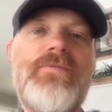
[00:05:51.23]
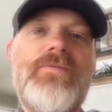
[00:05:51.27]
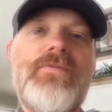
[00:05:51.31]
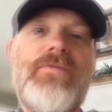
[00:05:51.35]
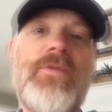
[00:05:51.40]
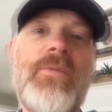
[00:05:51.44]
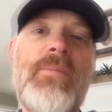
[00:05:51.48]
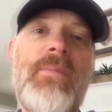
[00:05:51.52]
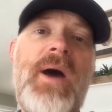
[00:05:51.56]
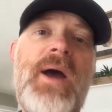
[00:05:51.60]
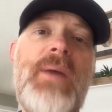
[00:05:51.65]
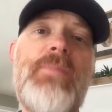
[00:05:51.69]

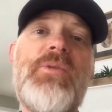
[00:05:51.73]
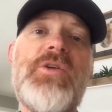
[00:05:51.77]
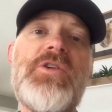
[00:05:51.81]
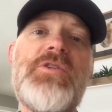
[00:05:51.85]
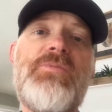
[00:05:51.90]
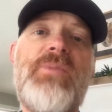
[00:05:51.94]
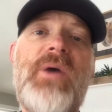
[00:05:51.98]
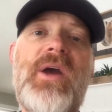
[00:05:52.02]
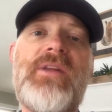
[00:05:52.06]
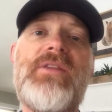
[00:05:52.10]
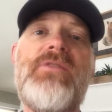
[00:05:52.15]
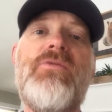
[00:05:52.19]
From my
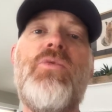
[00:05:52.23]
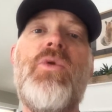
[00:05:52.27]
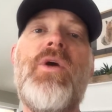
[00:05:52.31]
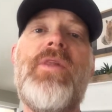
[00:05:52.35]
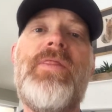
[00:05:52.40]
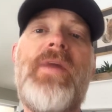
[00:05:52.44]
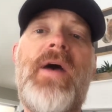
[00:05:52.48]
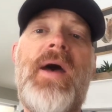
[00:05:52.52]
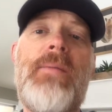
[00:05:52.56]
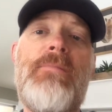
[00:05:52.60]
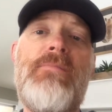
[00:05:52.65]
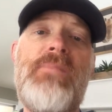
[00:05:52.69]
perspective,
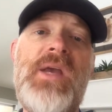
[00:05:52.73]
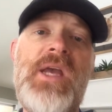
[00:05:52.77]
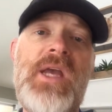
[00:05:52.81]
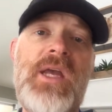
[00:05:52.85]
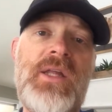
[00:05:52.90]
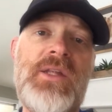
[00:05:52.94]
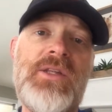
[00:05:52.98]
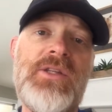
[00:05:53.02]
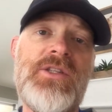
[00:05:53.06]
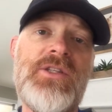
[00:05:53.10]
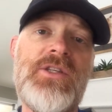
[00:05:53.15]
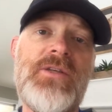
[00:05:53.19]
what that
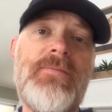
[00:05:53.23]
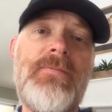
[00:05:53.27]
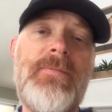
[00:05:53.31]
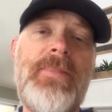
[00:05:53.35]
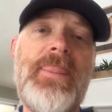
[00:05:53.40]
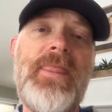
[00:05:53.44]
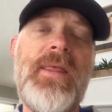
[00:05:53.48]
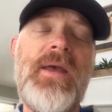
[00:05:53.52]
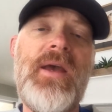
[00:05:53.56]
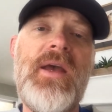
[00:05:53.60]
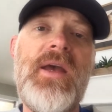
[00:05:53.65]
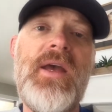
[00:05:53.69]
means
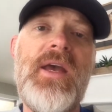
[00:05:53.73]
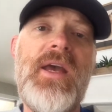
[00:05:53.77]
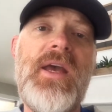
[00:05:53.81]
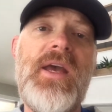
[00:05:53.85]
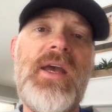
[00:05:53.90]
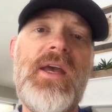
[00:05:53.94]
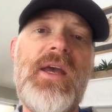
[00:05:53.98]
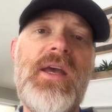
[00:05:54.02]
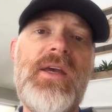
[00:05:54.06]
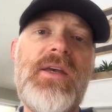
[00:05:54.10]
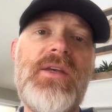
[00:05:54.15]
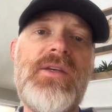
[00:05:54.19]

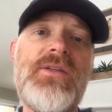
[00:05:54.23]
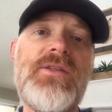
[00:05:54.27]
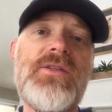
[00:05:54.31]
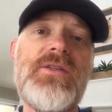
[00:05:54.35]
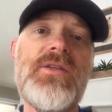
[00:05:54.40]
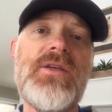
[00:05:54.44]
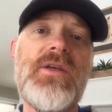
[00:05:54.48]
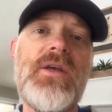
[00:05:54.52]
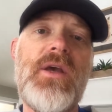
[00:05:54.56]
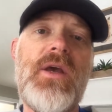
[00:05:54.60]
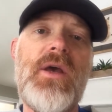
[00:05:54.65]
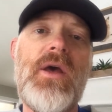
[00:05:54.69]

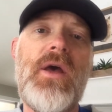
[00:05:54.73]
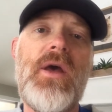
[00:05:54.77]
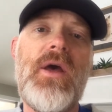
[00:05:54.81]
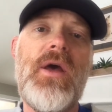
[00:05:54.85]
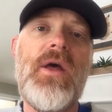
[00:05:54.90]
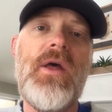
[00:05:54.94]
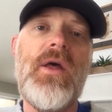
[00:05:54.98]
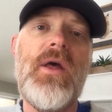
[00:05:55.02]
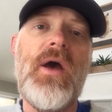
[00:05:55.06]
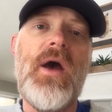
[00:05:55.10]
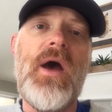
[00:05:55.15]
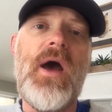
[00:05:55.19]
is
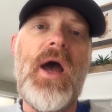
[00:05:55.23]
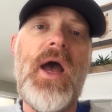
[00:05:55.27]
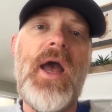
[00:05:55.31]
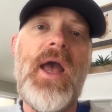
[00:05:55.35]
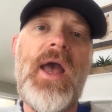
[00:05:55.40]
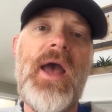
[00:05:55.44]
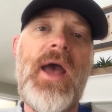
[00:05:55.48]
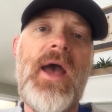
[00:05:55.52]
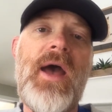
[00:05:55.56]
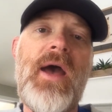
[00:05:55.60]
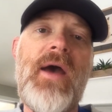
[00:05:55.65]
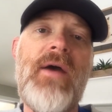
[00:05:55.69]
I
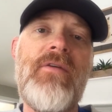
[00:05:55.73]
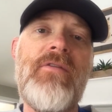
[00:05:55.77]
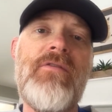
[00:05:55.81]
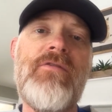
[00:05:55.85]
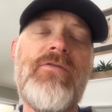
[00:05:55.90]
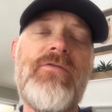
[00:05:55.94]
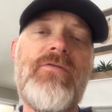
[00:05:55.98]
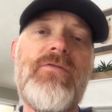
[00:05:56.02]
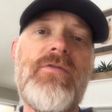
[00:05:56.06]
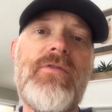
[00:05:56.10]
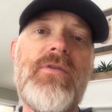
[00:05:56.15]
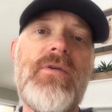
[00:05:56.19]

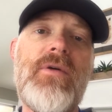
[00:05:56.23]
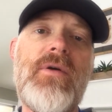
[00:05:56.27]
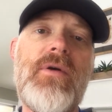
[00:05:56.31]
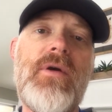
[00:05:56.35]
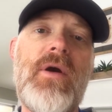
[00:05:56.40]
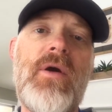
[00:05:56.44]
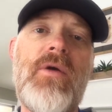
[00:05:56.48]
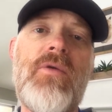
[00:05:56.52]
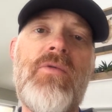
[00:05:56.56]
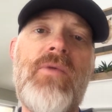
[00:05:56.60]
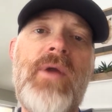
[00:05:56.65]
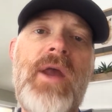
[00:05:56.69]
have
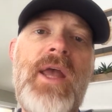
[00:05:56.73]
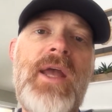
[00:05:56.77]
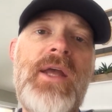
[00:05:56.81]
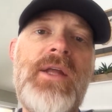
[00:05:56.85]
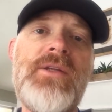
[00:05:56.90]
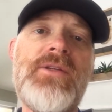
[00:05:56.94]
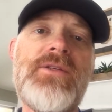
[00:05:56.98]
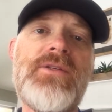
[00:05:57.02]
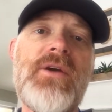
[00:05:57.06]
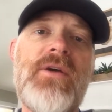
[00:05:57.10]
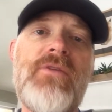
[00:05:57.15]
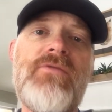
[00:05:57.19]
a
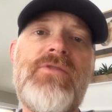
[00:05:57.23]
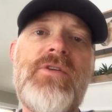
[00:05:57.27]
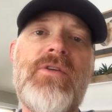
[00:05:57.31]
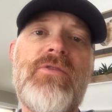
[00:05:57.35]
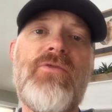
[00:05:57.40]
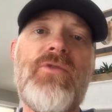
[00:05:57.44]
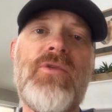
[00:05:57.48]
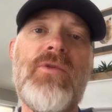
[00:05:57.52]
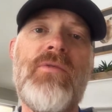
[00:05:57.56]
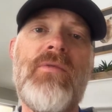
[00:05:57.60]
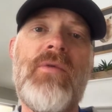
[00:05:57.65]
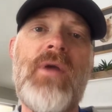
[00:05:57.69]
range of
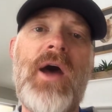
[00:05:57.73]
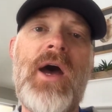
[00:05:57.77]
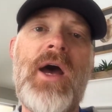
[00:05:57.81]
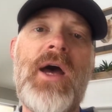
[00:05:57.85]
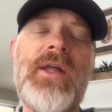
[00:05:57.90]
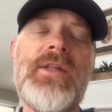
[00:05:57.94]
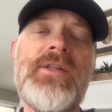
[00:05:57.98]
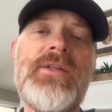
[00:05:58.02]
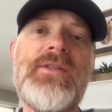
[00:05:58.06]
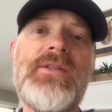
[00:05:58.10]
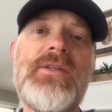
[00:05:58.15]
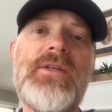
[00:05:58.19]
different
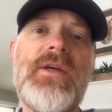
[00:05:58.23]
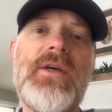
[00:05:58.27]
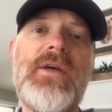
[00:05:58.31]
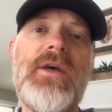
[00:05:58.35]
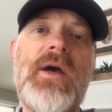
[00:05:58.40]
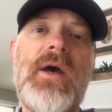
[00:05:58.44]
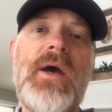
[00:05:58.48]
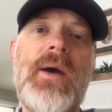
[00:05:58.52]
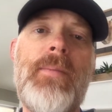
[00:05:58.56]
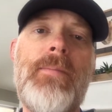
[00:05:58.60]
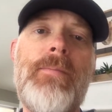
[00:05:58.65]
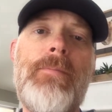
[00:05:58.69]
rods,
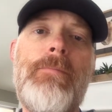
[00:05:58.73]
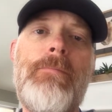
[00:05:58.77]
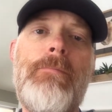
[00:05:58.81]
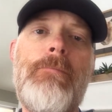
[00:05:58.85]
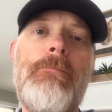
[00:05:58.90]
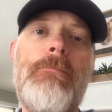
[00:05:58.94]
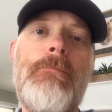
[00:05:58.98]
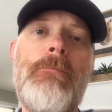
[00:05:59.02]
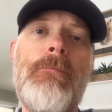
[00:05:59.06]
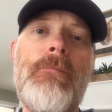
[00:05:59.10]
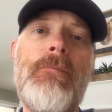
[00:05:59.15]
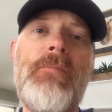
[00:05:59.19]

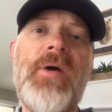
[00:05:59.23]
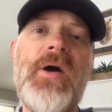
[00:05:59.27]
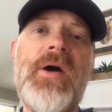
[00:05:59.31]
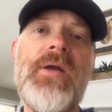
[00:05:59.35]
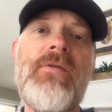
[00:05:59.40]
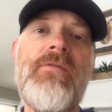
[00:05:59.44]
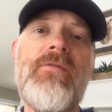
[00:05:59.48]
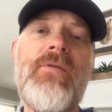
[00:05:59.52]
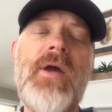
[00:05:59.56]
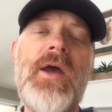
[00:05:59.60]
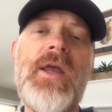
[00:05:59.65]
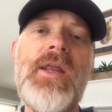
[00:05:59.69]

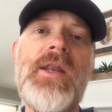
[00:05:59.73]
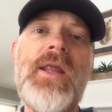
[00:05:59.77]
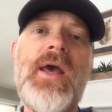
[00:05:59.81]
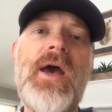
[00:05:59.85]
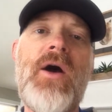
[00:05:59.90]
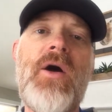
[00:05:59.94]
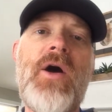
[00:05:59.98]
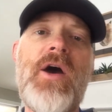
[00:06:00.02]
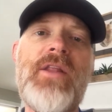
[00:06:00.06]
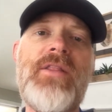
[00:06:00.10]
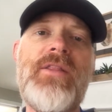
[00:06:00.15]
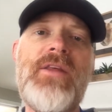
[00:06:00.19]
but right
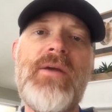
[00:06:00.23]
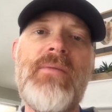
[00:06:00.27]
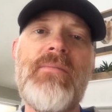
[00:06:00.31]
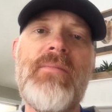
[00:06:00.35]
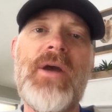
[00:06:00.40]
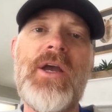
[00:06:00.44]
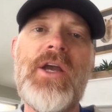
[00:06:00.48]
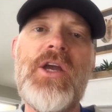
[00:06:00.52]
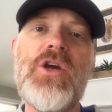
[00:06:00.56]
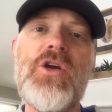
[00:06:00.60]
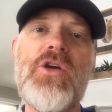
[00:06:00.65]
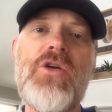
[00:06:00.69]
now I think
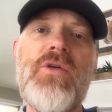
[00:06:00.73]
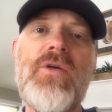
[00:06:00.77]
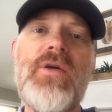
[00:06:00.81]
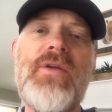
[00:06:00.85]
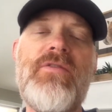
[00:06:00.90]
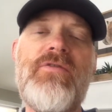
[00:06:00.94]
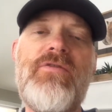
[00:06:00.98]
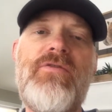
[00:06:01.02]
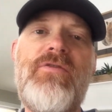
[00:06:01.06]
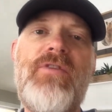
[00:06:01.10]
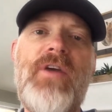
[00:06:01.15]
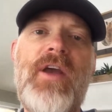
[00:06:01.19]
my
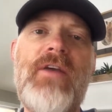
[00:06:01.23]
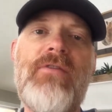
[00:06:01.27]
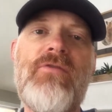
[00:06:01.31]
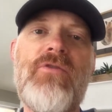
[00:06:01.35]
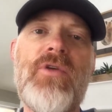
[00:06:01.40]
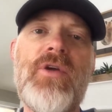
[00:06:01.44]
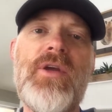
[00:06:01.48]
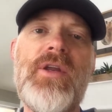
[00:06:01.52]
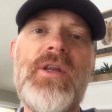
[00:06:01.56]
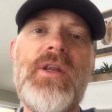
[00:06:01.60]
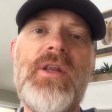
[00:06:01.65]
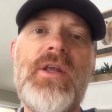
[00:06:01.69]
current
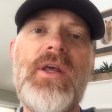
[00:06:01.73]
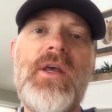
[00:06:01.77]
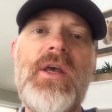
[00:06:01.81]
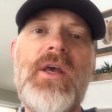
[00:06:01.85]
favorite